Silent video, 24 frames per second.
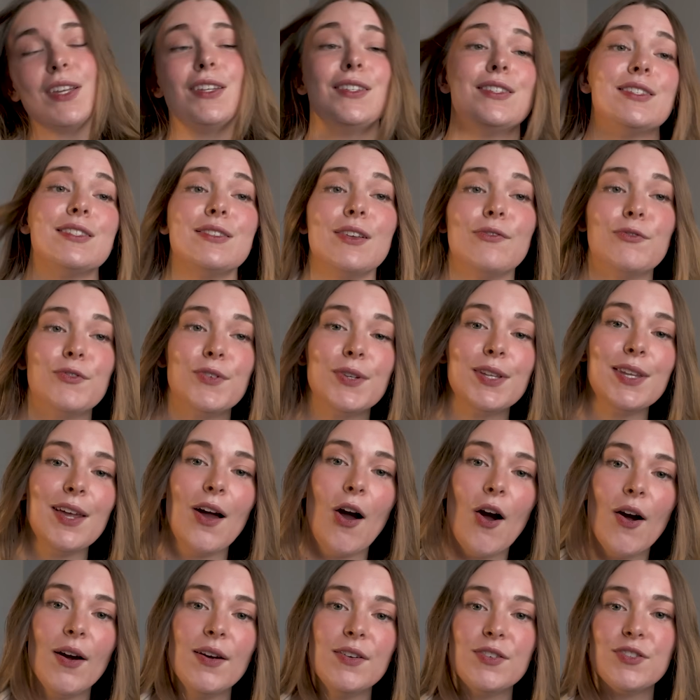It's really
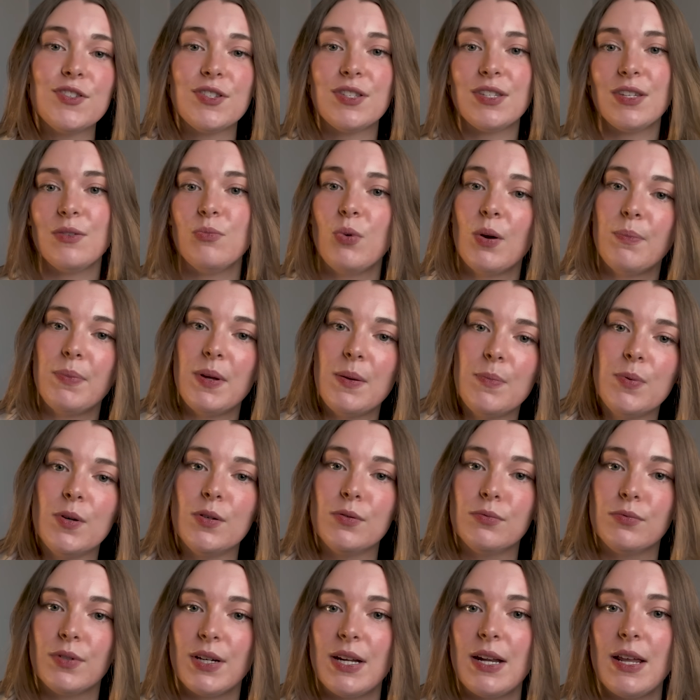hard to see what people are
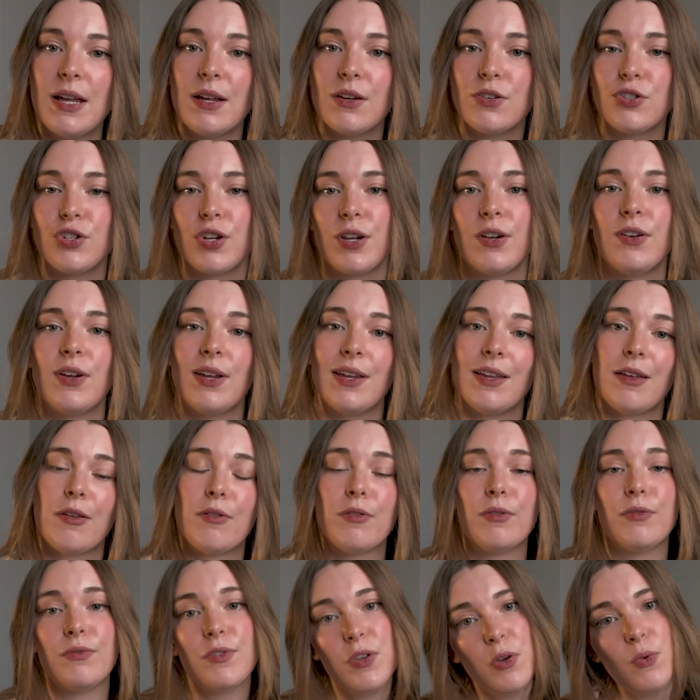reading, sharing, and
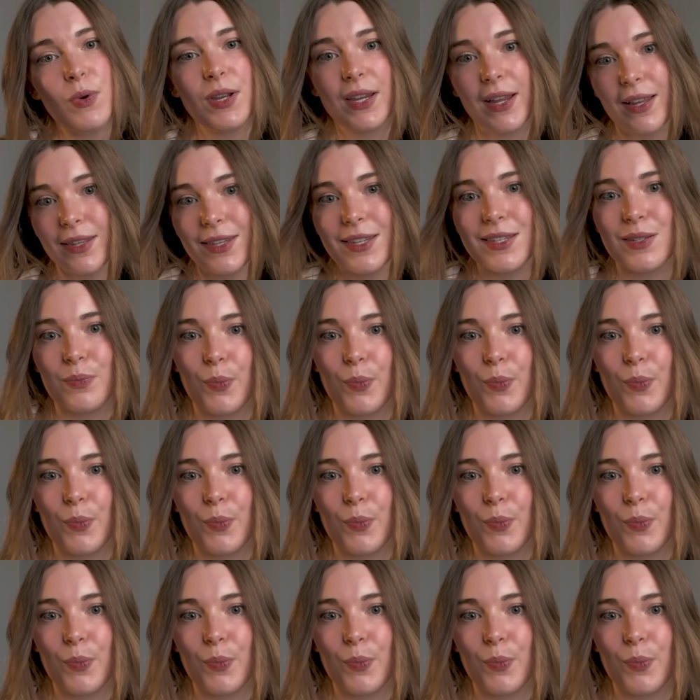reviewing at this